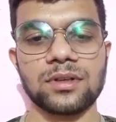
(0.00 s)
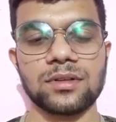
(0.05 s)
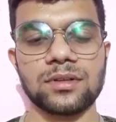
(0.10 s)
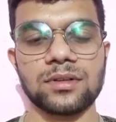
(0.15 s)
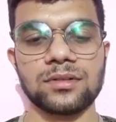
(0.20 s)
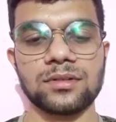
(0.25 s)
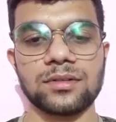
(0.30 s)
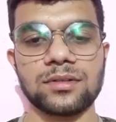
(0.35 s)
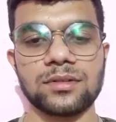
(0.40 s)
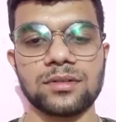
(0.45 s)

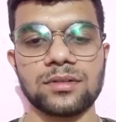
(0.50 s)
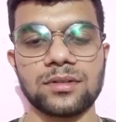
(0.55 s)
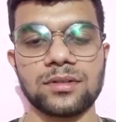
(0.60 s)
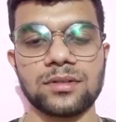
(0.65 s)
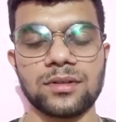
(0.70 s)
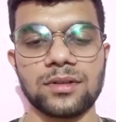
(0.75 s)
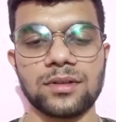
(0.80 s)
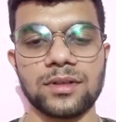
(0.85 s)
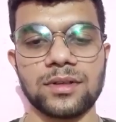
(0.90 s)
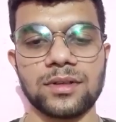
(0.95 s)
like 30
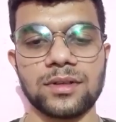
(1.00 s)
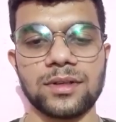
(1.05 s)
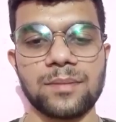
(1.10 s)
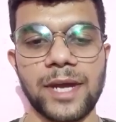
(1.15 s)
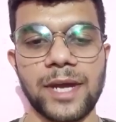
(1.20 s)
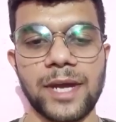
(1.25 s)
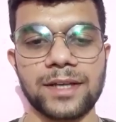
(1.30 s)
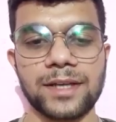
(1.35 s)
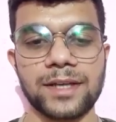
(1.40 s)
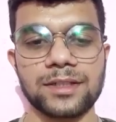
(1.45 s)
kg which has been
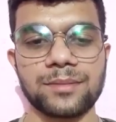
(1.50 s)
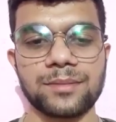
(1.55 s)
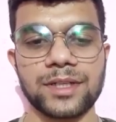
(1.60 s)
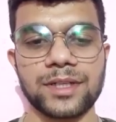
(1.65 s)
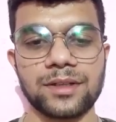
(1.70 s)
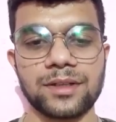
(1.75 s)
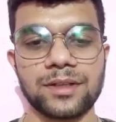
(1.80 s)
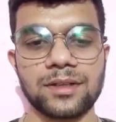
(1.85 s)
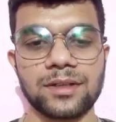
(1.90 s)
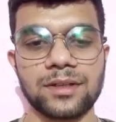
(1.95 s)
packed in
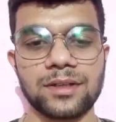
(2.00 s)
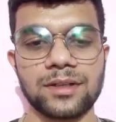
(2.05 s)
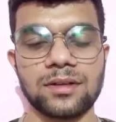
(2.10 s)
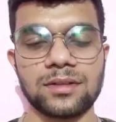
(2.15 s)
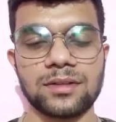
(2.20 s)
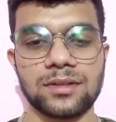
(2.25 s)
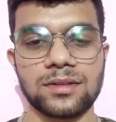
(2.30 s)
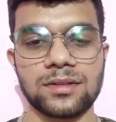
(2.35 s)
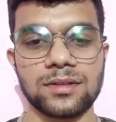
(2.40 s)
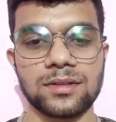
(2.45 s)
a bag.
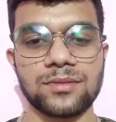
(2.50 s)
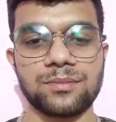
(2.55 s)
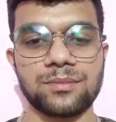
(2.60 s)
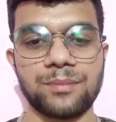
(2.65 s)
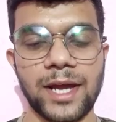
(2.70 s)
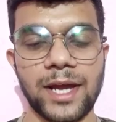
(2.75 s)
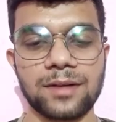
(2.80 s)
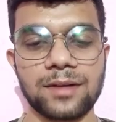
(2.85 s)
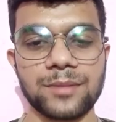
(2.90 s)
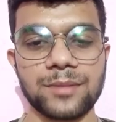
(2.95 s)
So
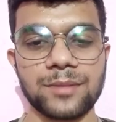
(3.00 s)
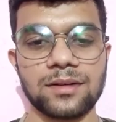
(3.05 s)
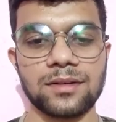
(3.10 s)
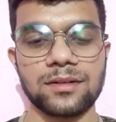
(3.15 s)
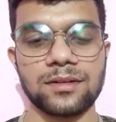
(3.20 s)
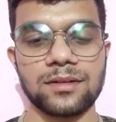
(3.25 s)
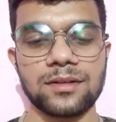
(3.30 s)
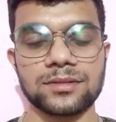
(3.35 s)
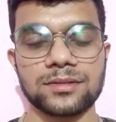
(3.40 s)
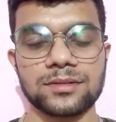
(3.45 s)
this type of
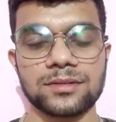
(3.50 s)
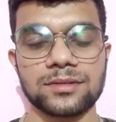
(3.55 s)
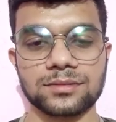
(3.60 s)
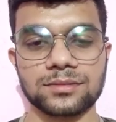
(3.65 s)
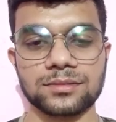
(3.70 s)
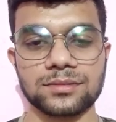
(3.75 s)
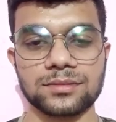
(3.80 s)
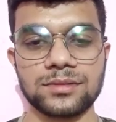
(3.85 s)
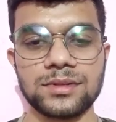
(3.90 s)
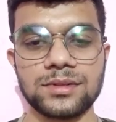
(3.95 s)
products
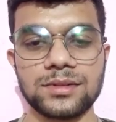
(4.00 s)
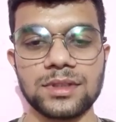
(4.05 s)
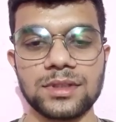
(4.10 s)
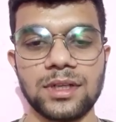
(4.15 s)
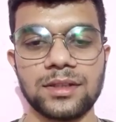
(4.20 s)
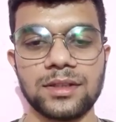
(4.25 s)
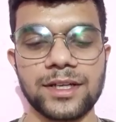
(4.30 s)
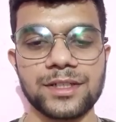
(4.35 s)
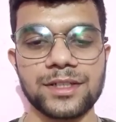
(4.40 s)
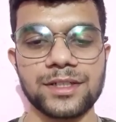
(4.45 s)
require
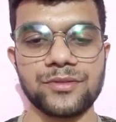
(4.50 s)
advance.